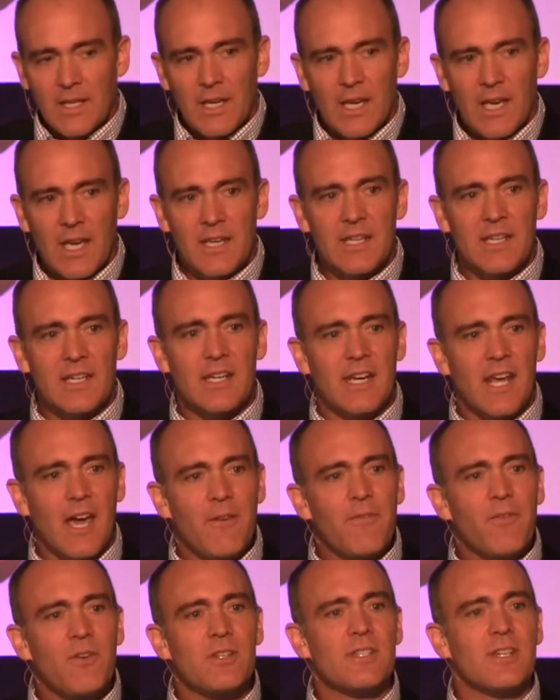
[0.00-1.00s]
And in an
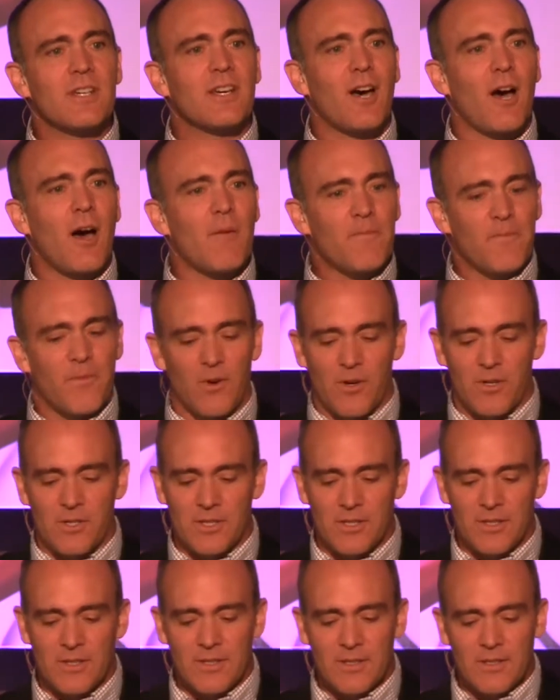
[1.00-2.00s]
effort to
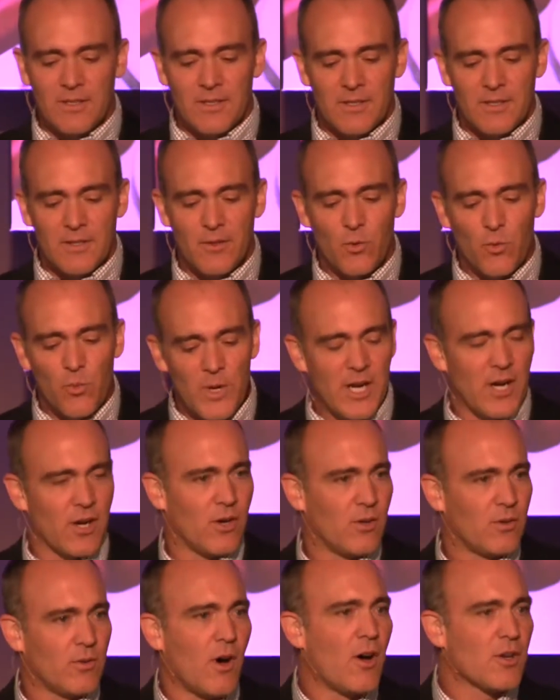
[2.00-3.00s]
comfort the
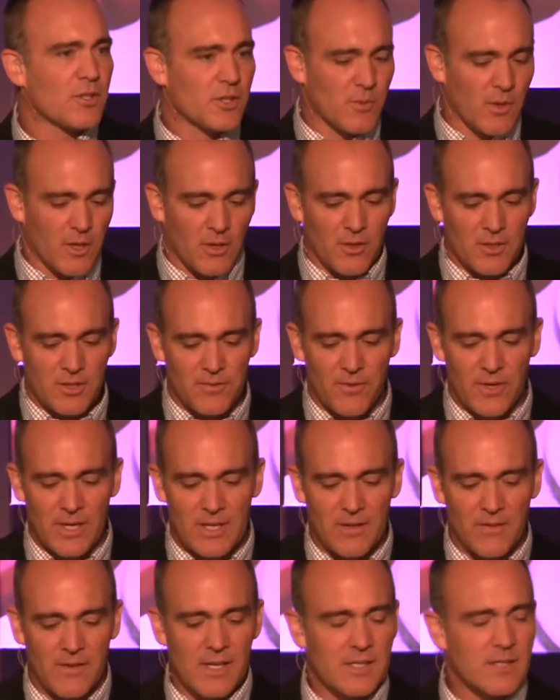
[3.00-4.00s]
widow, also a close
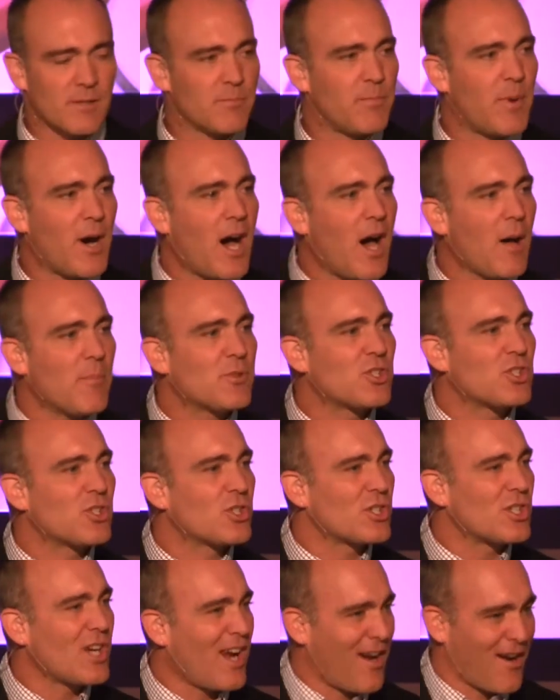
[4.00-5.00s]
friend of his, Bob
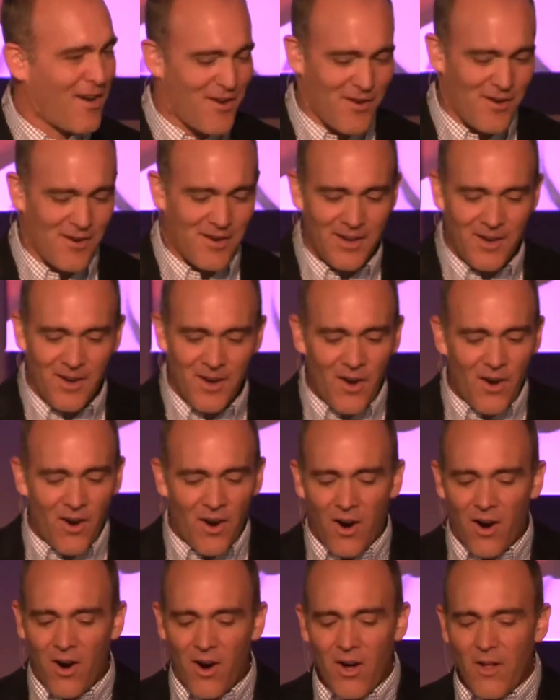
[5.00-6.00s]
shared
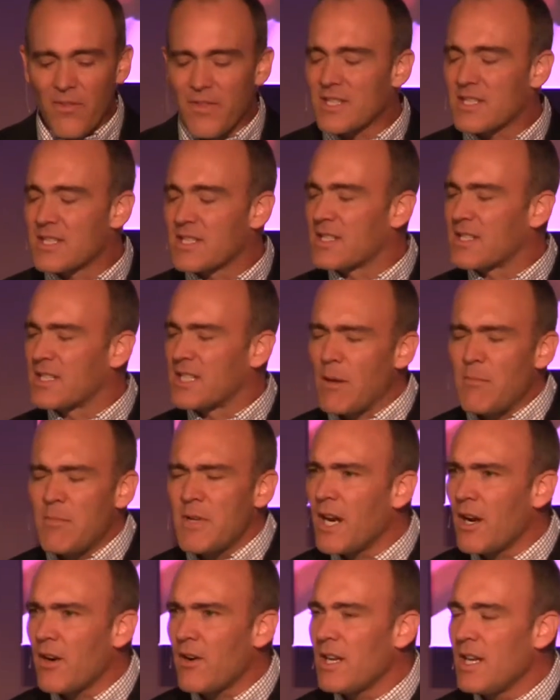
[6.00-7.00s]
all the
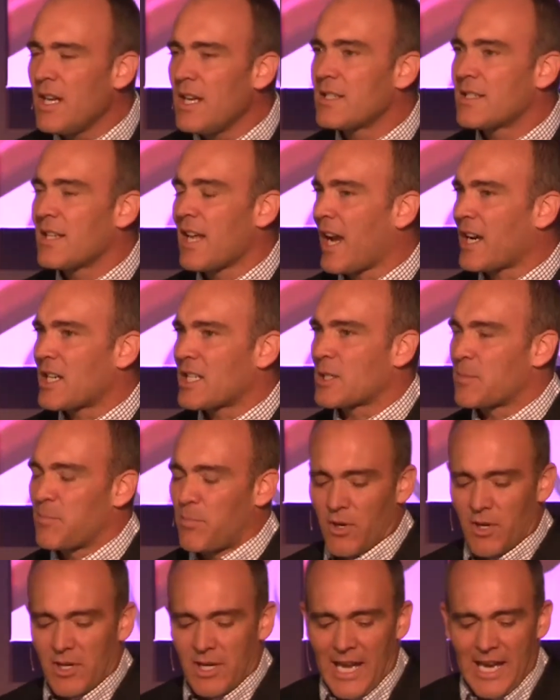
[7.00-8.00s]
seminary
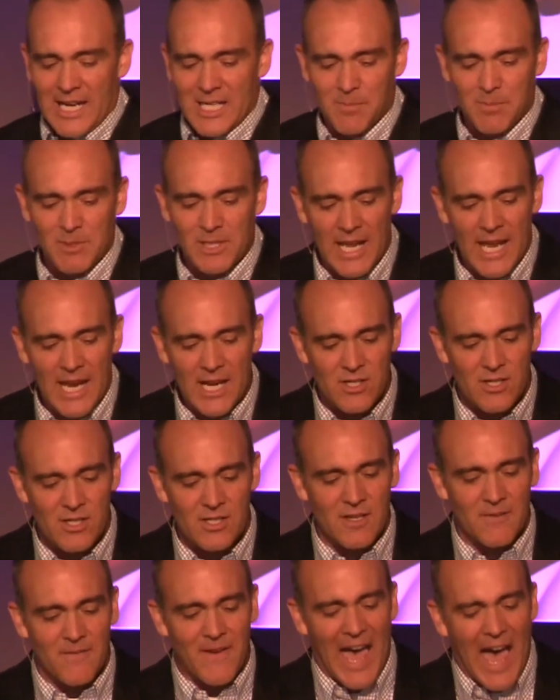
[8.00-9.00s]
textbook
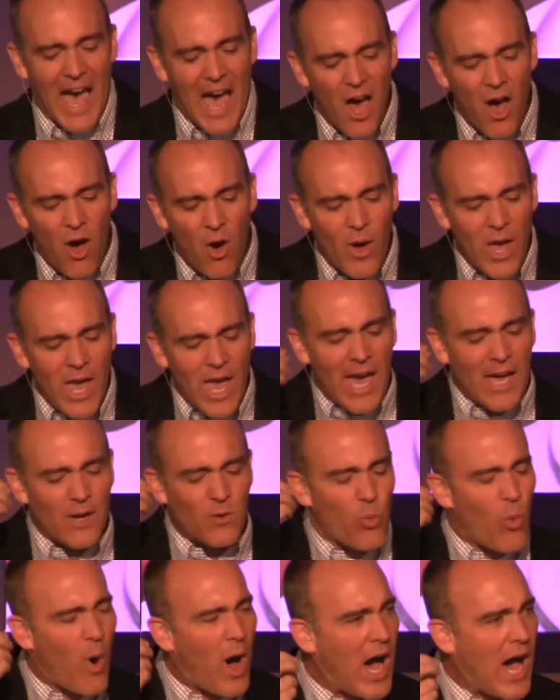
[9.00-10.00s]
explanations of how
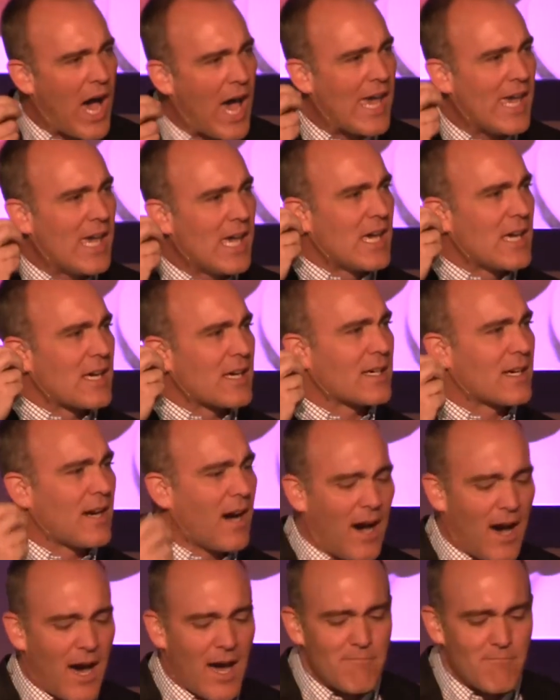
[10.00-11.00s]
and why
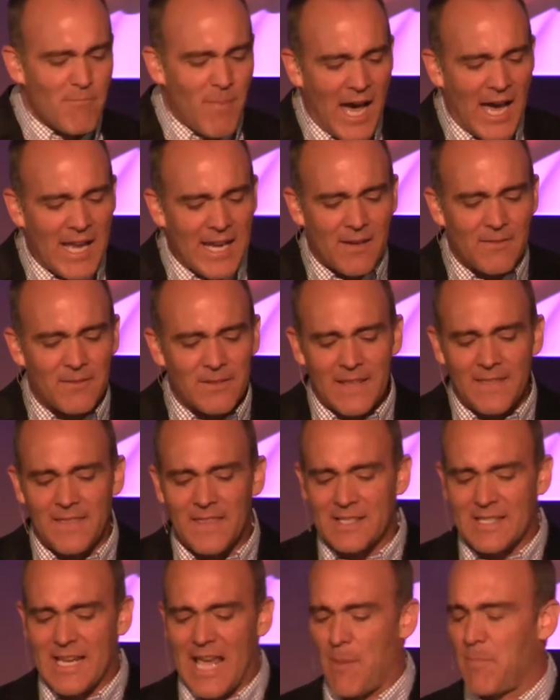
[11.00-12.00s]
God might have let
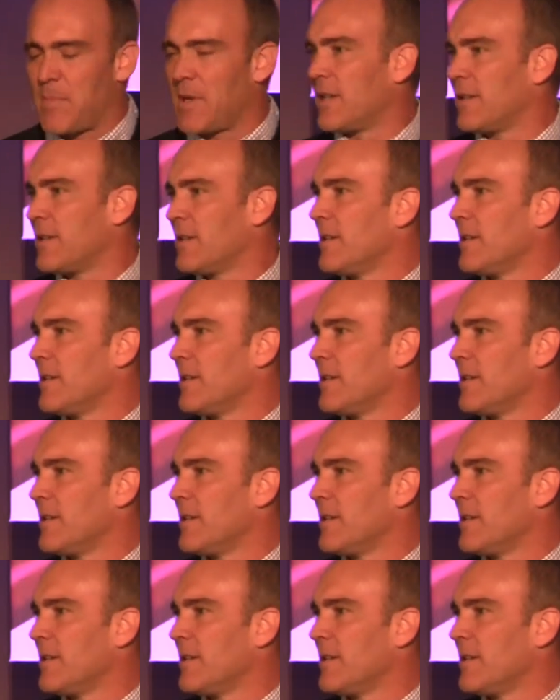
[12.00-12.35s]
this happen.